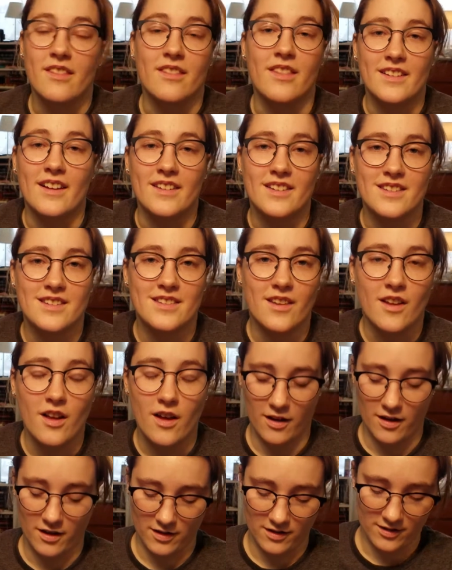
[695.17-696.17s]
that's the
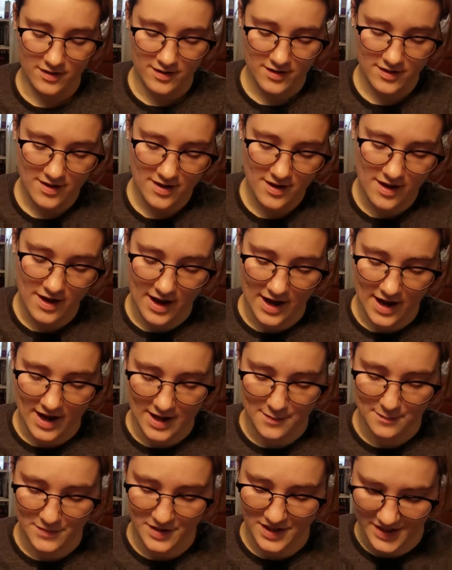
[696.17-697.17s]
haul.
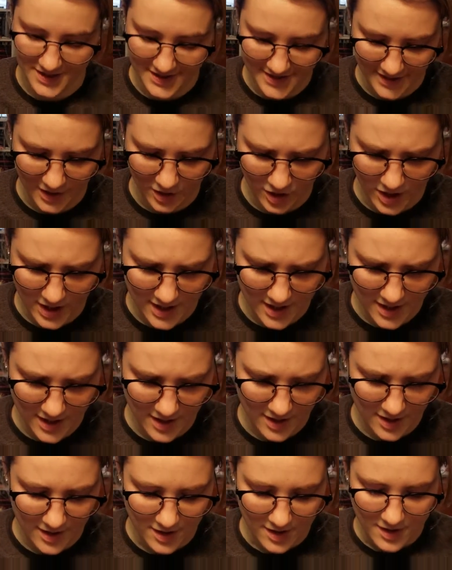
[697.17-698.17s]
I'm considering
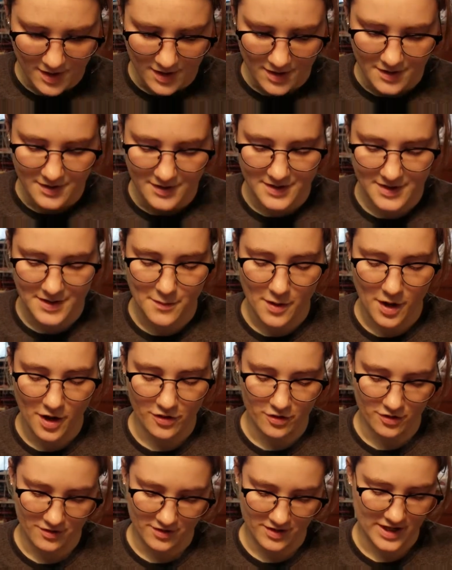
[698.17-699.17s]
some
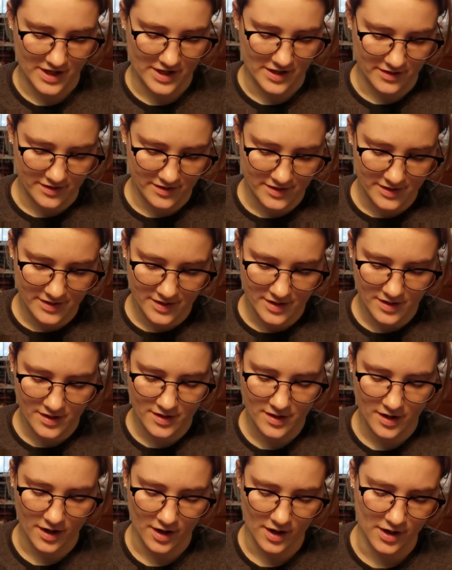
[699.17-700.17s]
other things
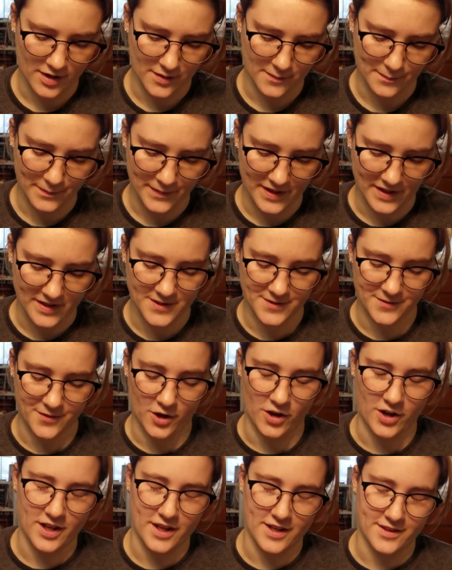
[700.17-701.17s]
as
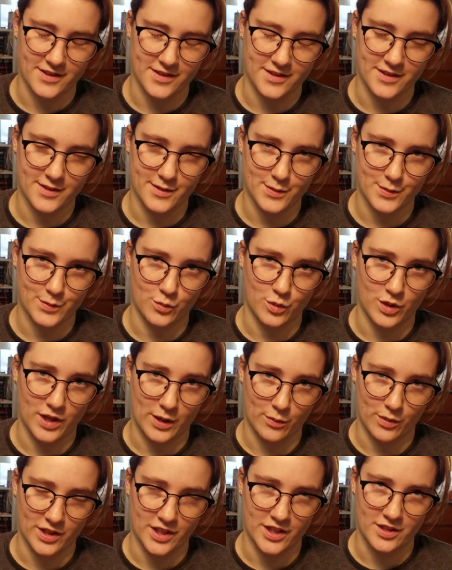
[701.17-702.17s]
far as what
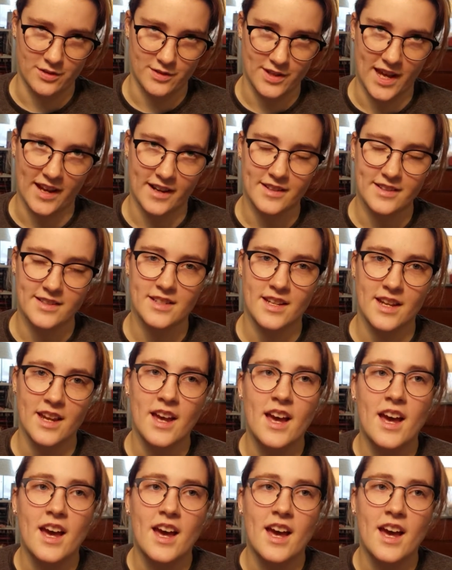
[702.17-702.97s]
I want to do next.